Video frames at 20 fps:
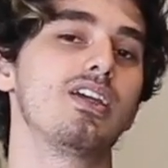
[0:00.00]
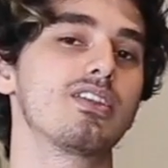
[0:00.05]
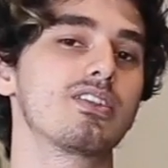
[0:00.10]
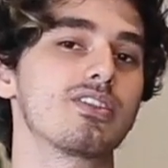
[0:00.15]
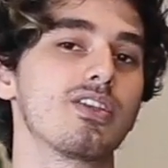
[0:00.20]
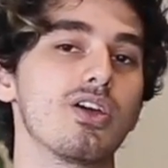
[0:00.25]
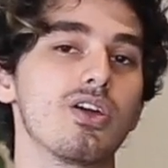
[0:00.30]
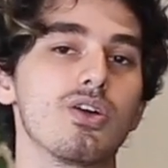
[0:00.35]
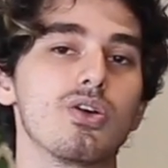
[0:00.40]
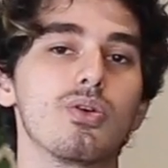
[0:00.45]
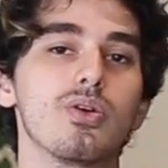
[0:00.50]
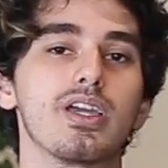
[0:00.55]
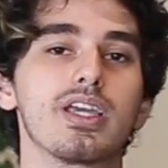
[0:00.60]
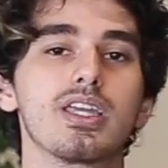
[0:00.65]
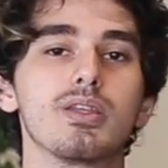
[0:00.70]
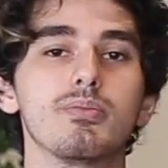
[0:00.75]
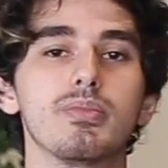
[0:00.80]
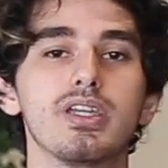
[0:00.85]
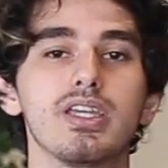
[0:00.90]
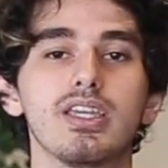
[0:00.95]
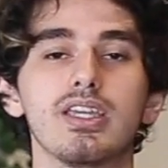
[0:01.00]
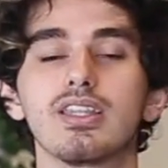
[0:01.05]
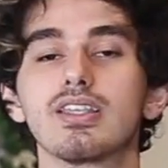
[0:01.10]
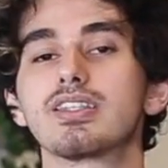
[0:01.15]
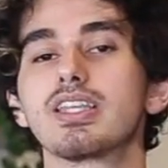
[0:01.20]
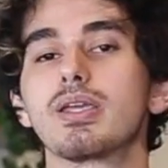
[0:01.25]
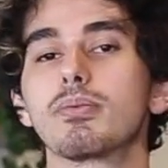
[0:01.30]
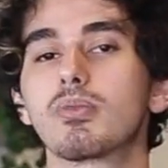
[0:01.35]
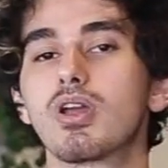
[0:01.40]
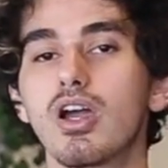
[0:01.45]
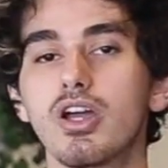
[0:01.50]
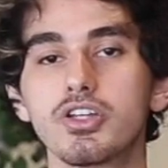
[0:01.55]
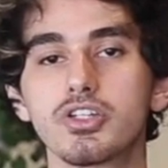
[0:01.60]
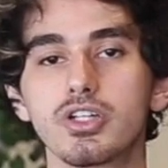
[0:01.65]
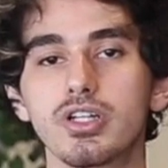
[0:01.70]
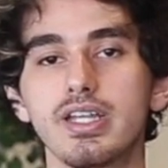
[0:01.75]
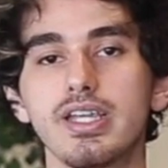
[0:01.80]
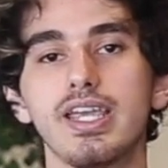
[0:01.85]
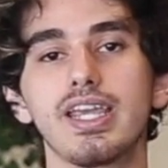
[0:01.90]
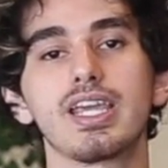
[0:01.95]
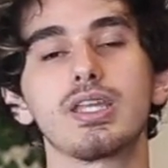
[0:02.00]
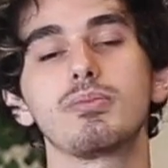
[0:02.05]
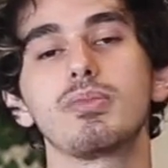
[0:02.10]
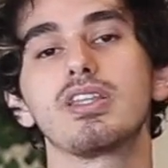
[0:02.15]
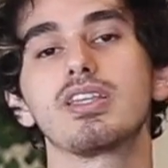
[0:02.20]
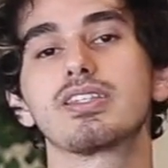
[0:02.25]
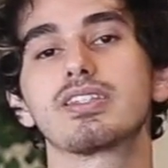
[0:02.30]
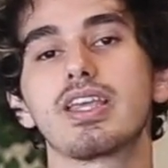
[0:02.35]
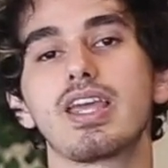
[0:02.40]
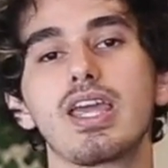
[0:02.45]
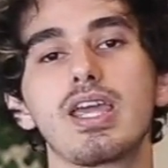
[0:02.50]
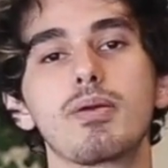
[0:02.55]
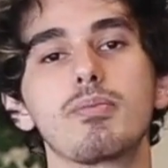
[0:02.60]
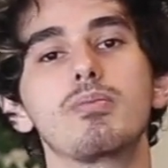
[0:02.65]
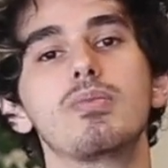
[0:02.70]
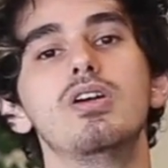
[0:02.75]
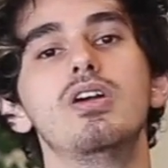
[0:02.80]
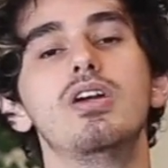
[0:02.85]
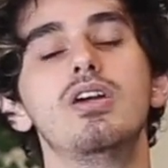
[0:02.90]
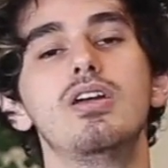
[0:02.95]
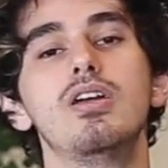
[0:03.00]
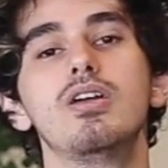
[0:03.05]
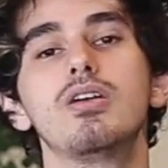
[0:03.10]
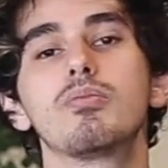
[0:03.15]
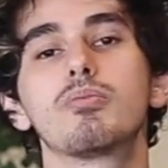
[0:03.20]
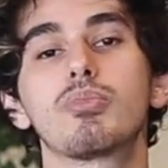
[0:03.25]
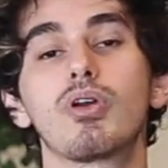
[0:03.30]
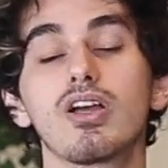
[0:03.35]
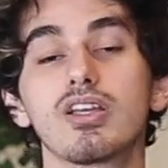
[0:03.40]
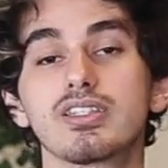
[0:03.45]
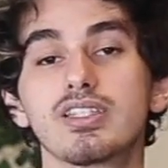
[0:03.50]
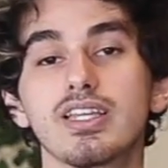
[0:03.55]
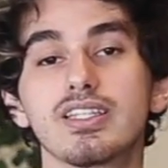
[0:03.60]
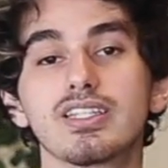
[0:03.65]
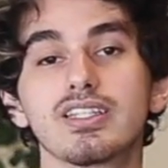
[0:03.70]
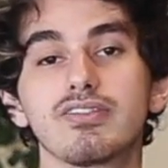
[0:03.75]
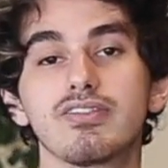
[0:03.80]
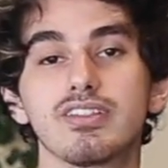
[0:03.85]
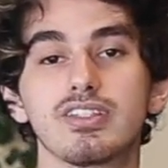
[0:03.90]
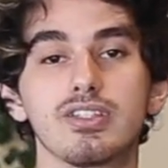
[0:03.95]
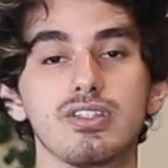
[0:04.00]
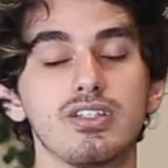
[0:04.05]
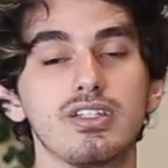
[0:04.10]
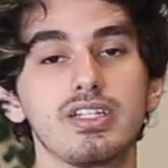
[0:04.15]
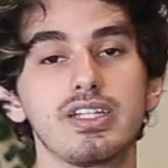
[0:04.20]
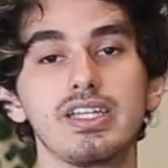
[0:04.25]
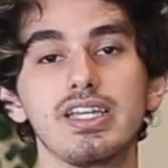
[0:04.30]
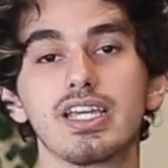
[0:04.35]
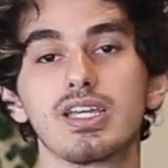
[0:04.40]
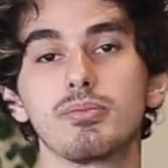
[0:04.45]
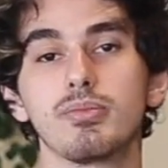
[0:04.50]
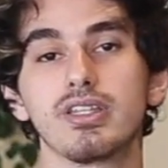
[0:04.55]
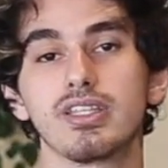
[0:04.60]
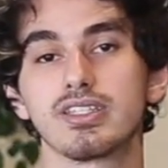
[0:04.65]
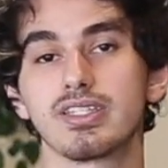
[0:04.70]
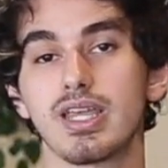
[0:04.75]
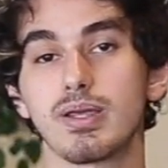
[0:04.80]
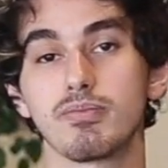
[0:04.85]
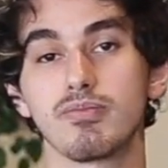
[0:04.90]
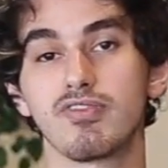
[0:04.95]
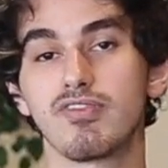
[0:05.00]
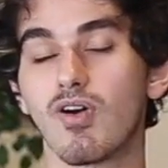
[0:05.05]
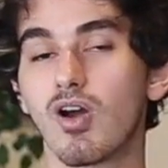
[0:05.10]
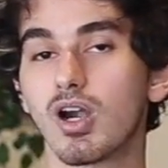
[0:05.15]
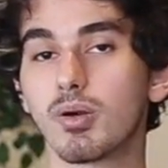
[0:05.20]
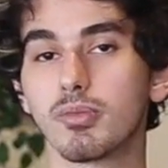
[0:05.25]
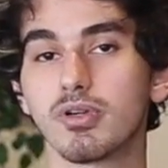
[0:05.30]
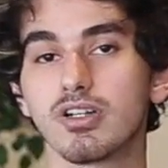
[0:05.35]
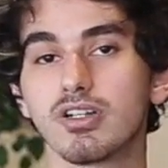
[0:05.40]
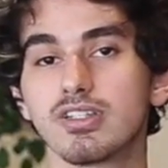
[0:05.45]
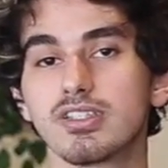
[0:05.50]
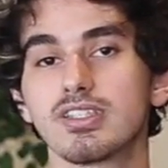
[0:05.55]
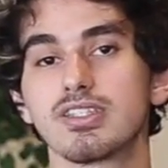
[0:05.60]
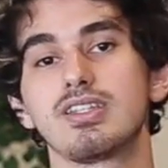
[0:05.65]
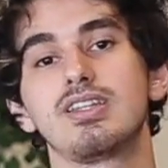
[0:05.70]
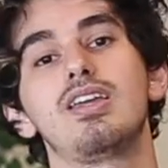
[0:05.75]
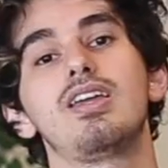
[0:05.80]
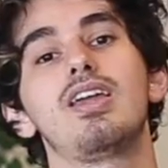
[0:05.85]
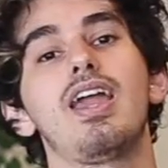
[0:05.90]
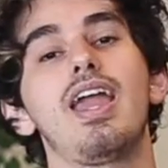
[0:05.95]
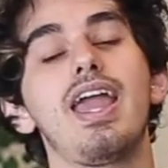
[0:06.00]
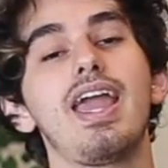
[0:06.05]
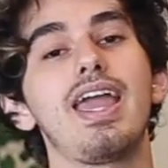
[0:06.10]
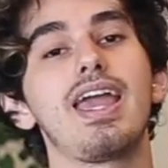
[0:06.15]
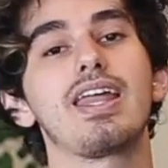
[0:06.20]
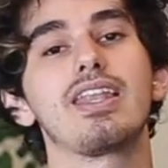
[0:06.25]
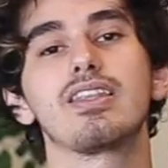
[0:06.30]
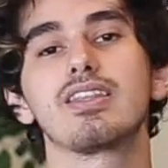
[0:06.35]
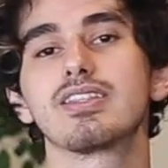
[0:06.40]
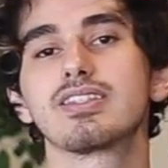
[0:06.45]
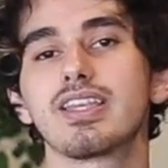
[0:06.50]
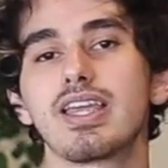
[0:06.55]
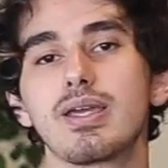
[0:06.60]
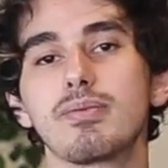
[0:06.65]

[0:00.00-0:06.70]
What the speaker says: So it can be the same country, it can be the same processing facility, it can be the same farmers, and the